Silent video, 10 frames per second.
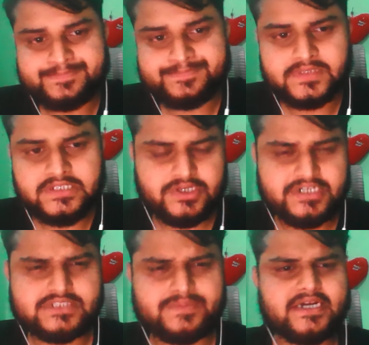So it is
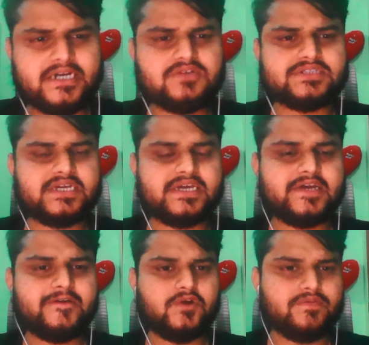better to say you
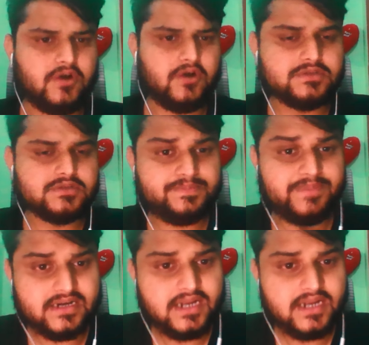have not used, but